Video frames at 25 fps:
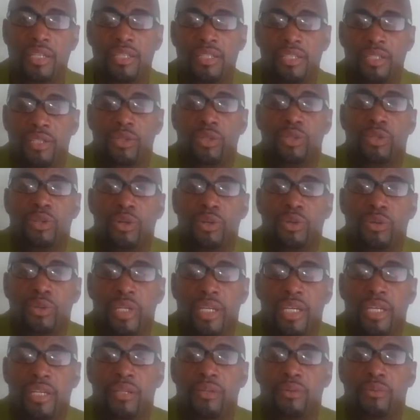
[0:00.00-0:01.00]
It's
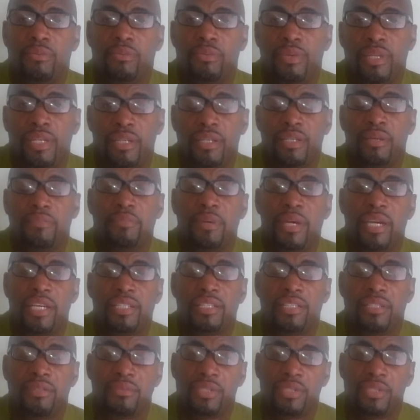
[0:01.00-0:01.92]
unloaded within the pages